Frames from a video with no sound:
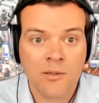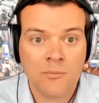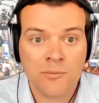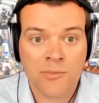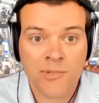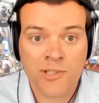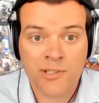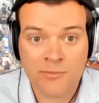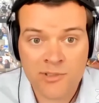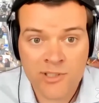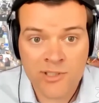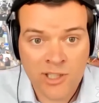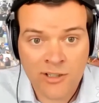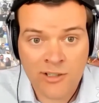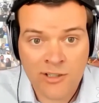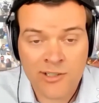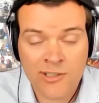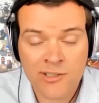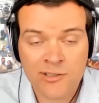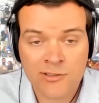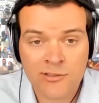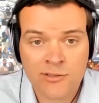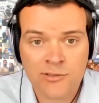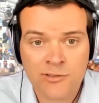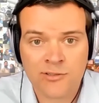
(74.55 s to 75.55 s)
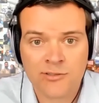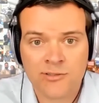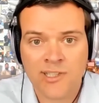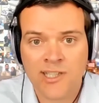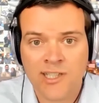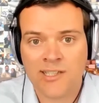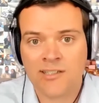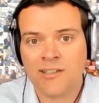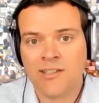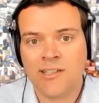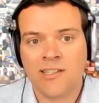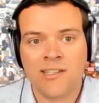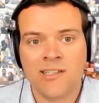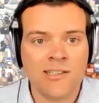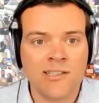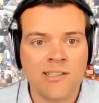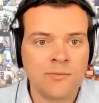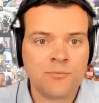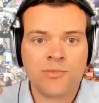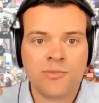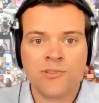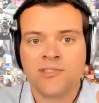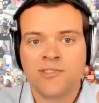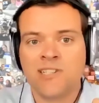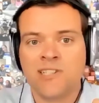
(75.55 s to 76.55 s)
But it was harder to do that. It
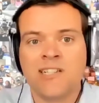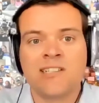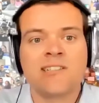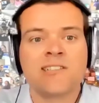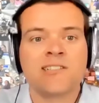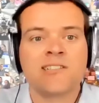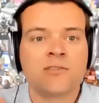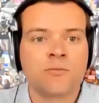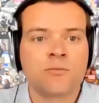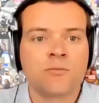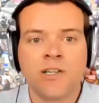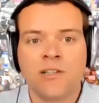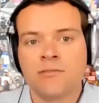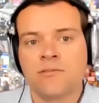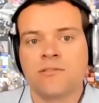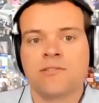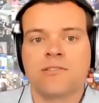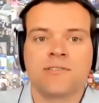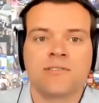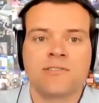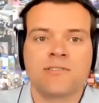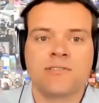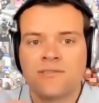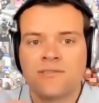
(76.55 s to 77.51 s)
didn't present as well. The